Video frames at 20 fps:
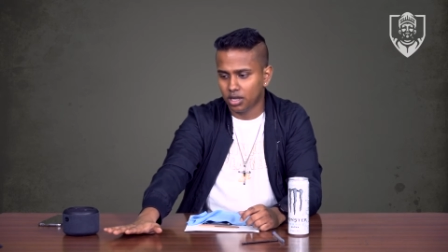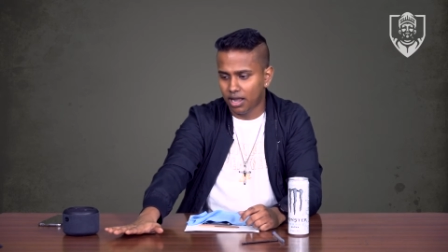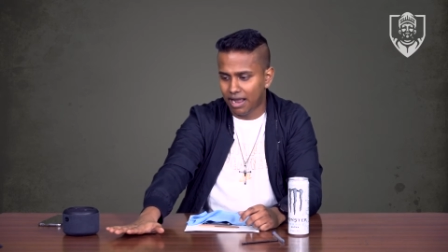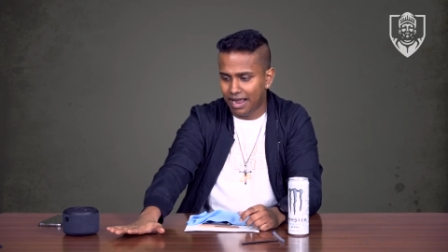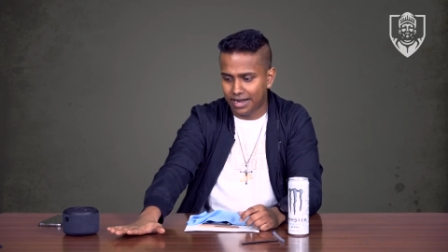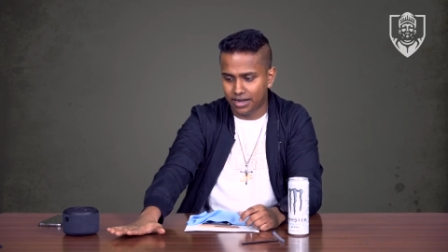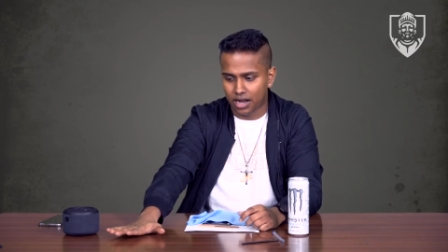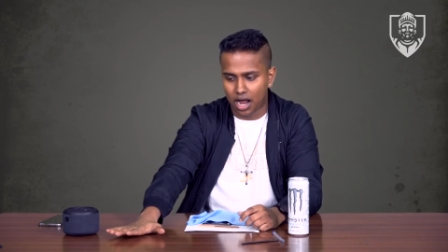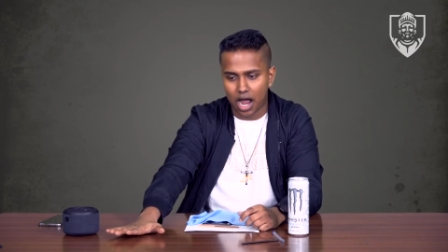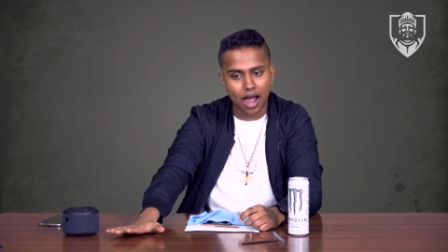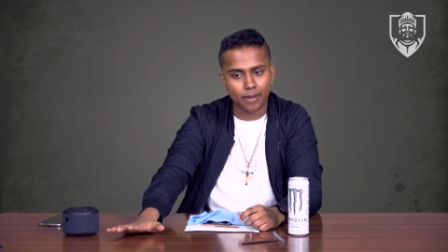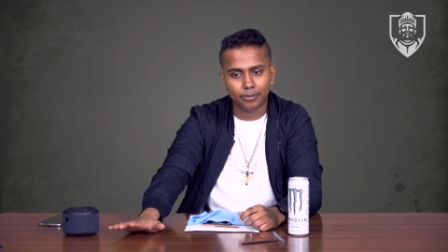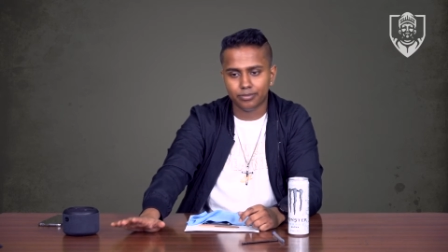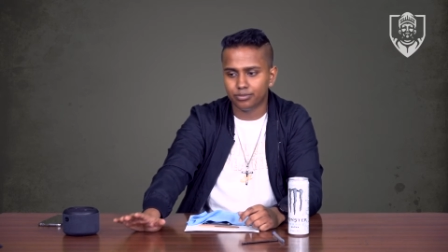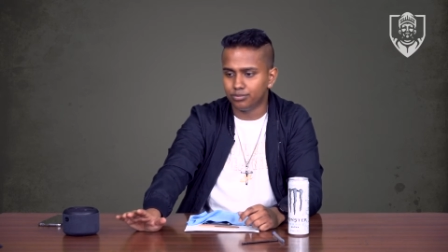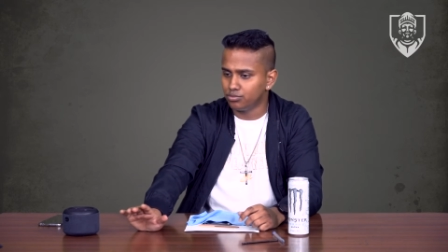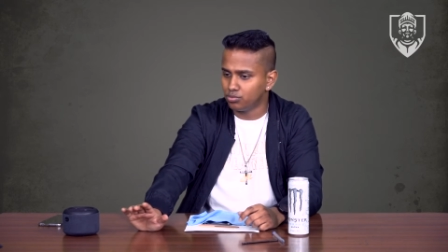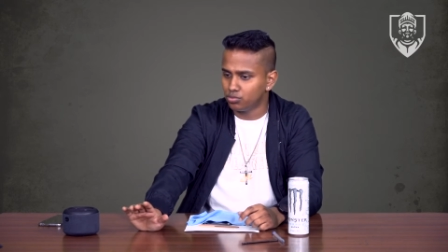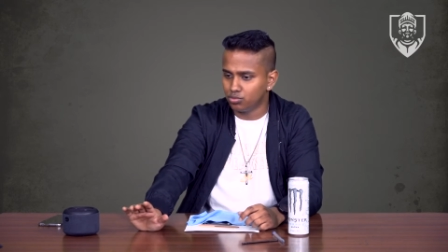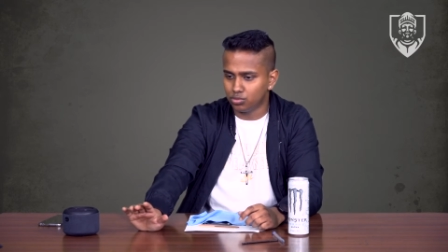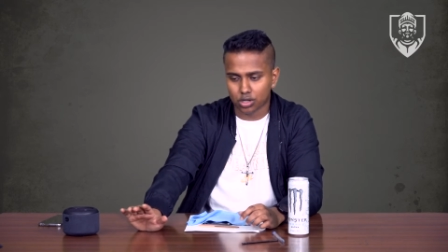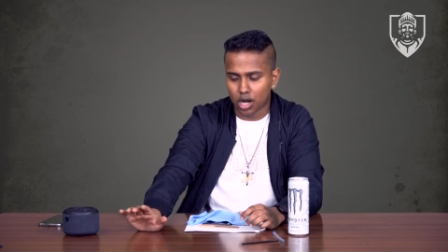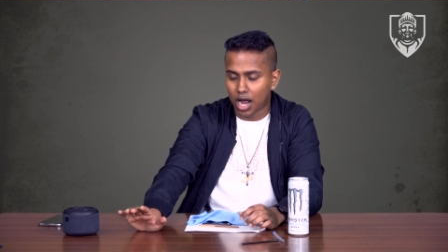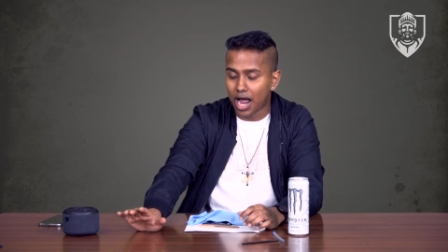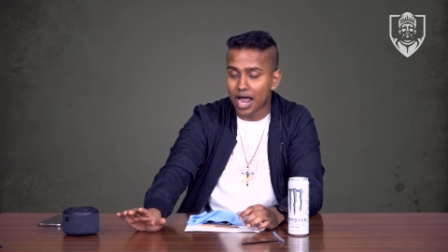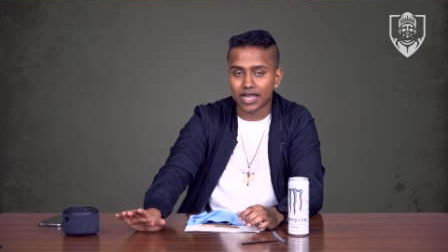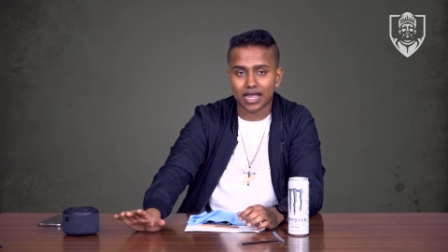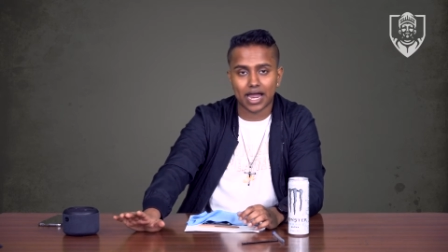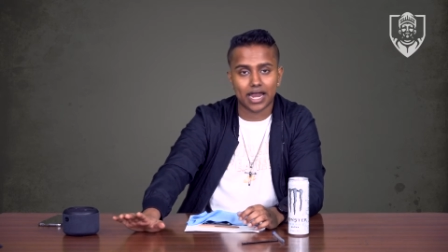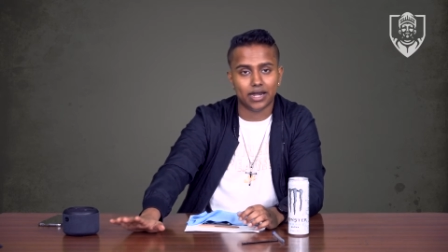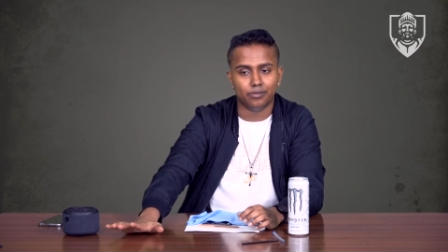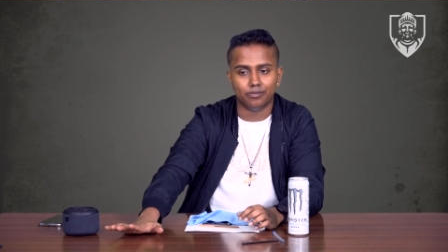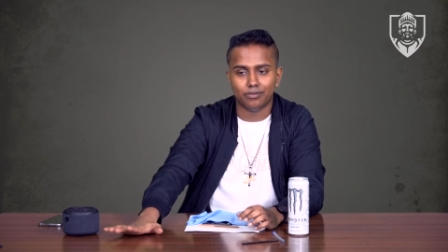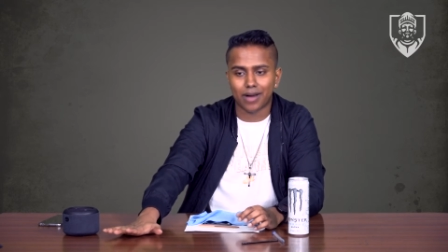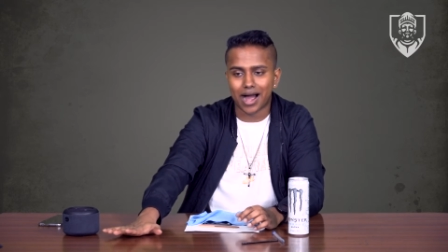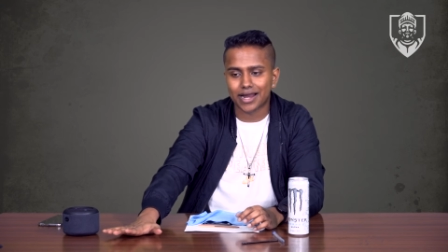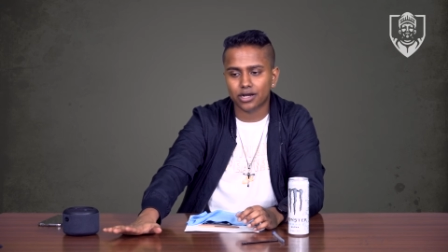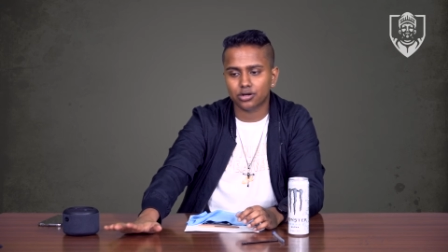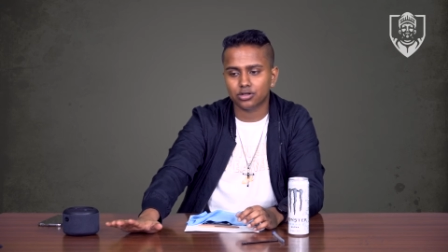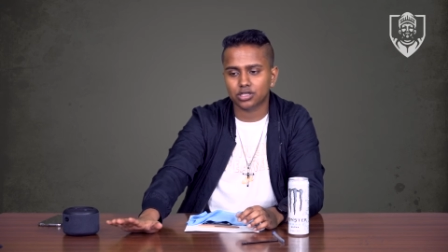And I'm I
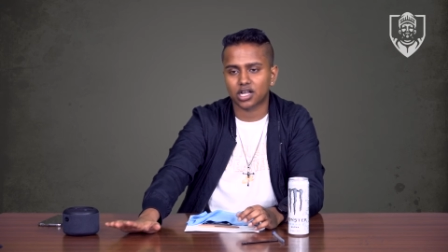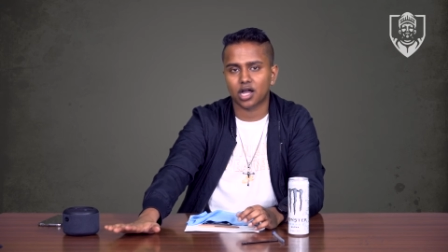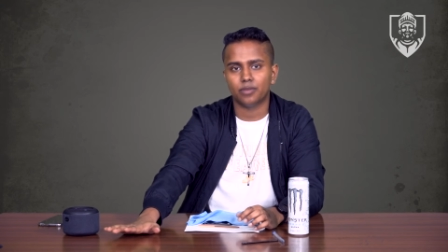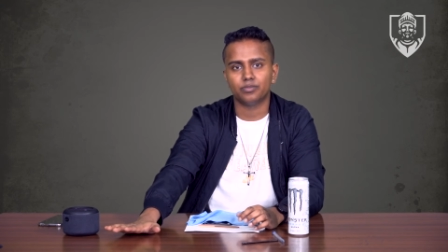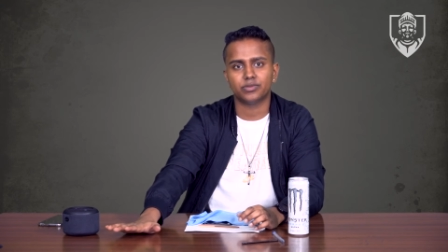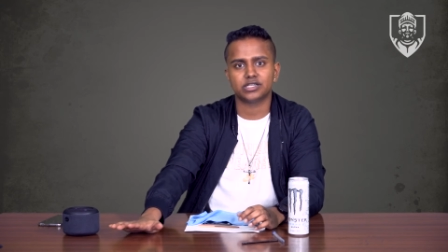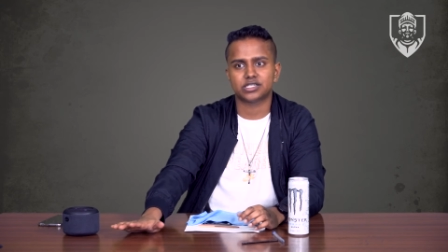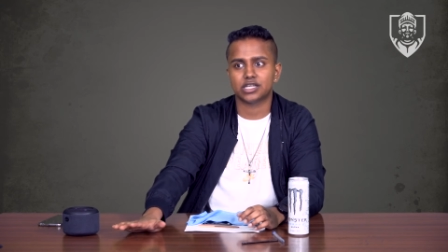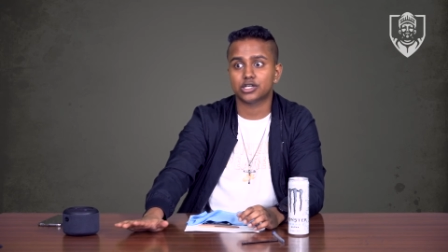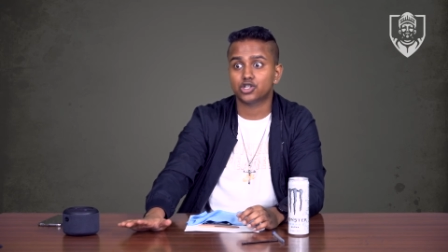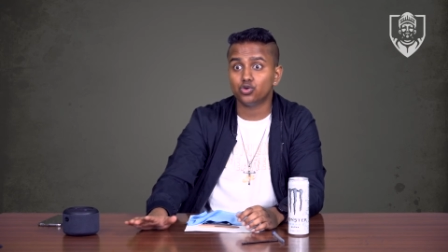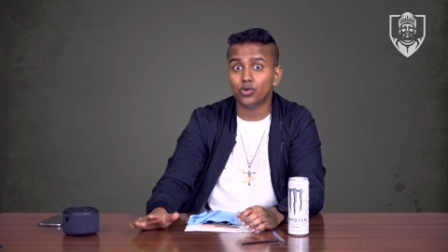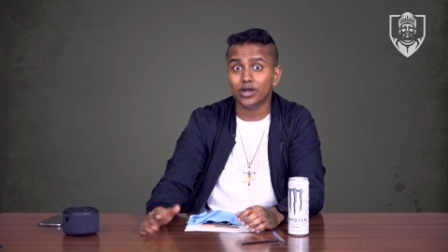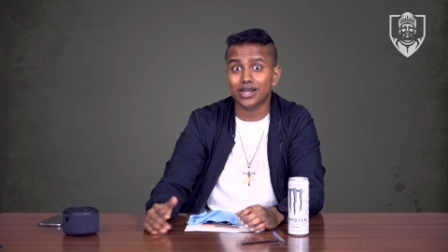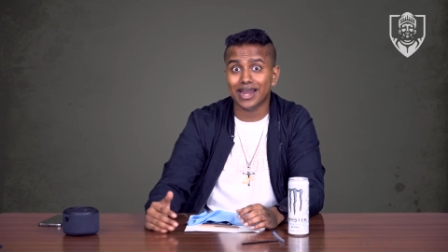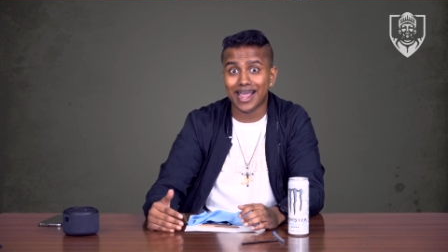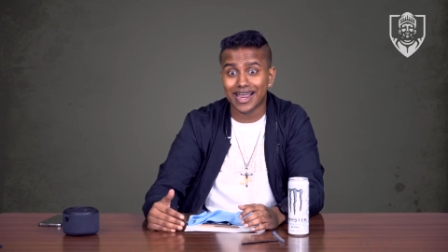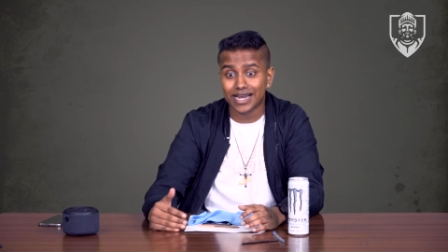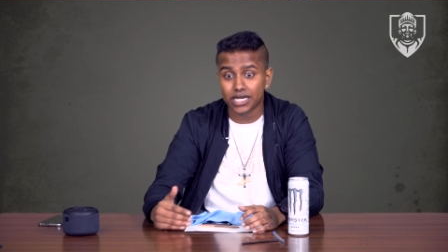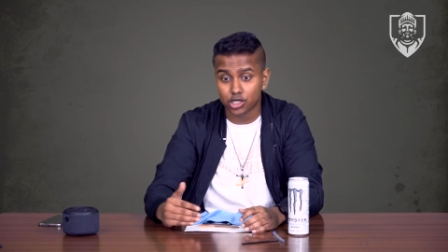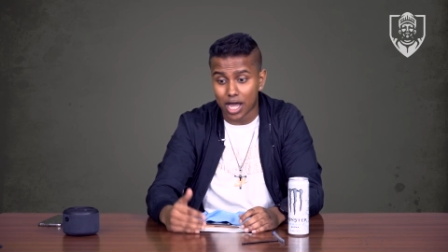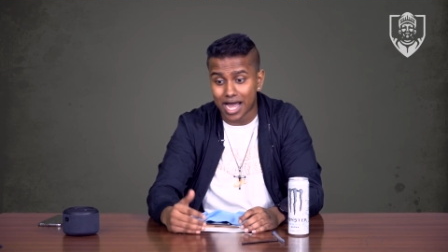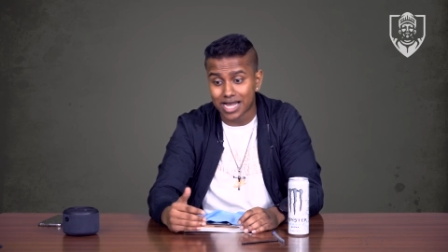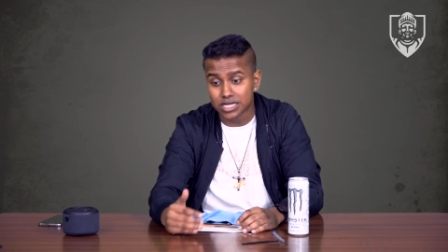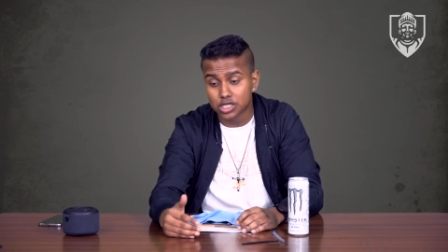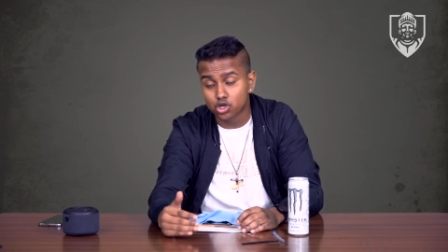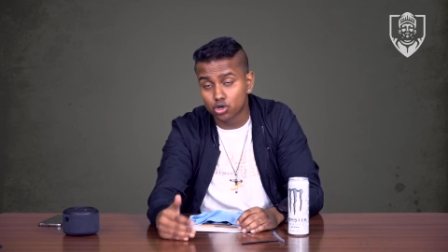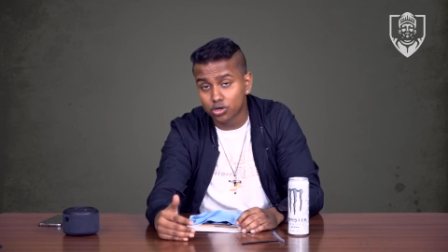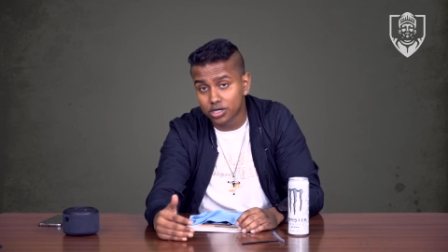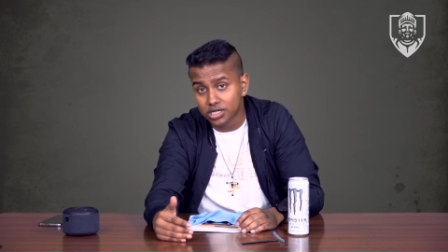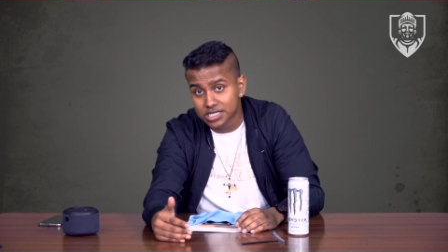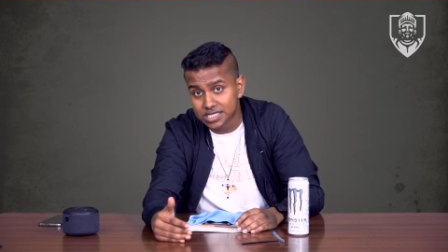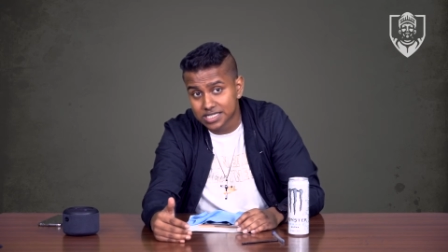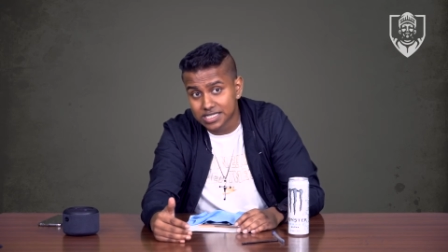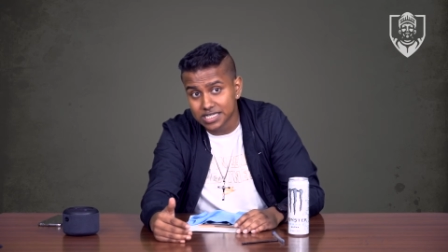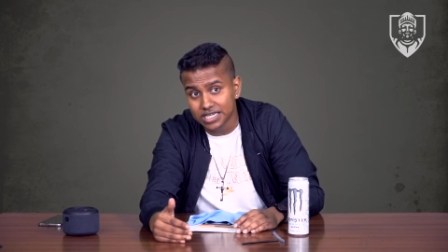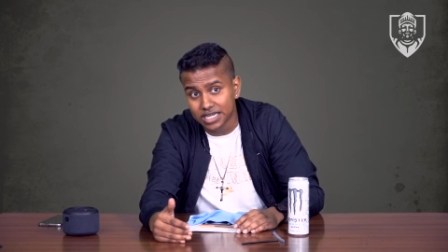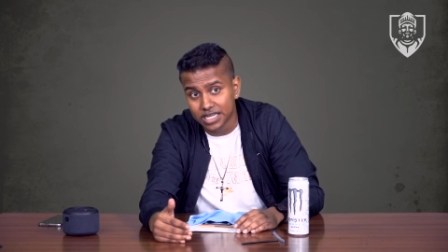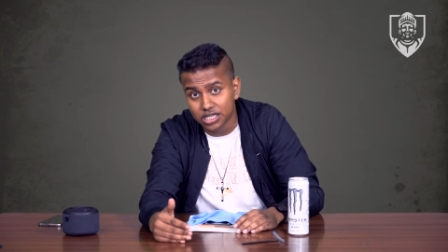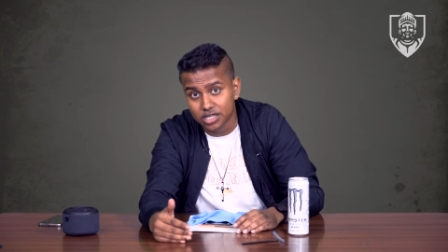admire the companies that do it. And as you're gonna
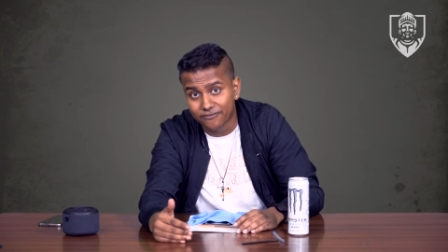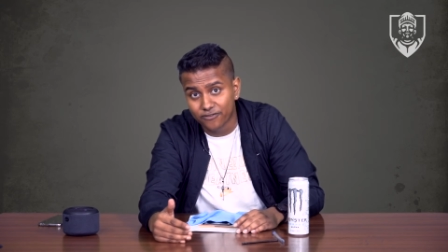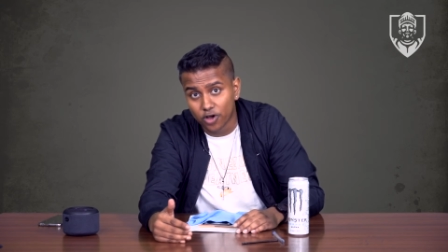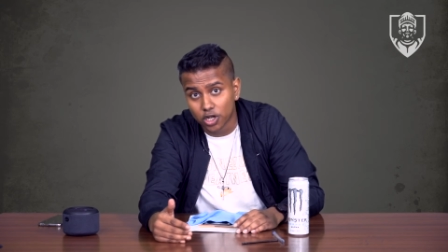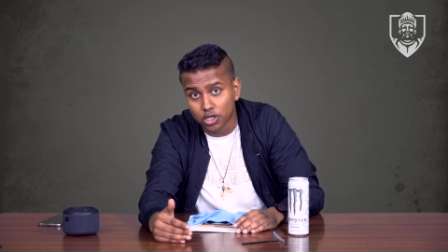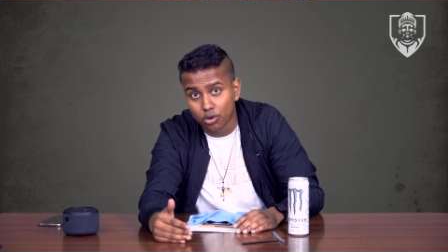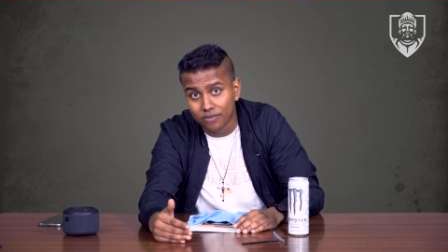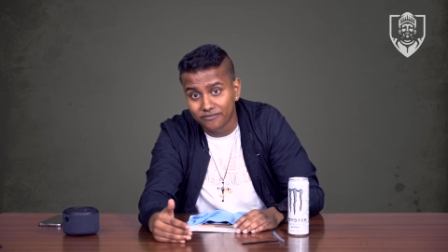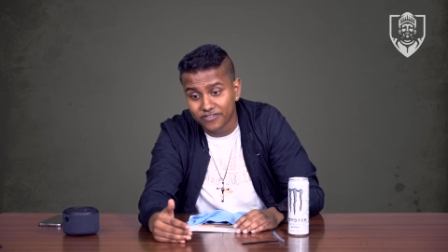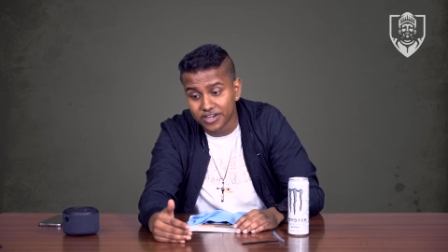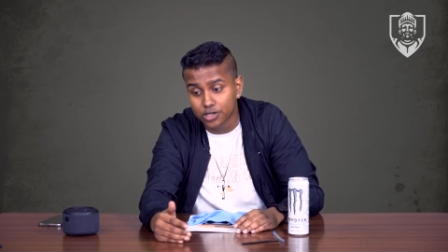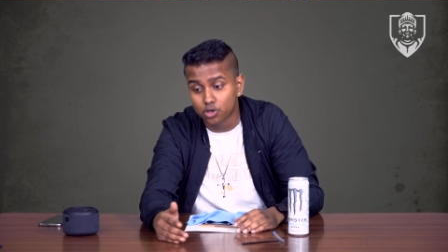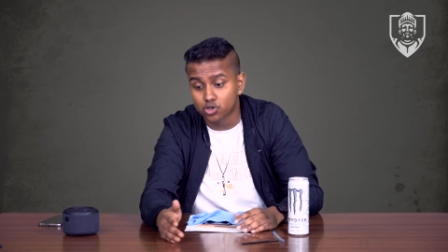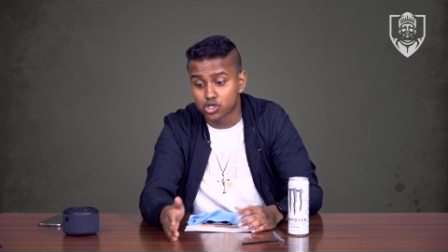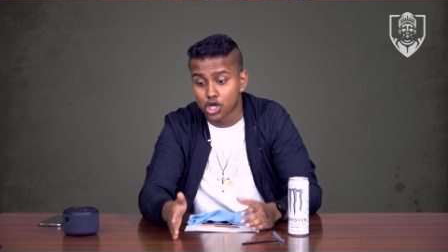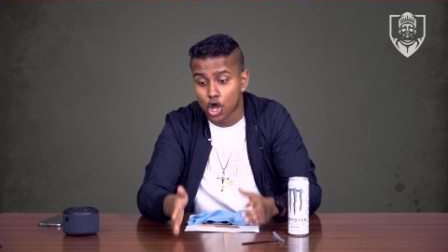see in the follow-up videos,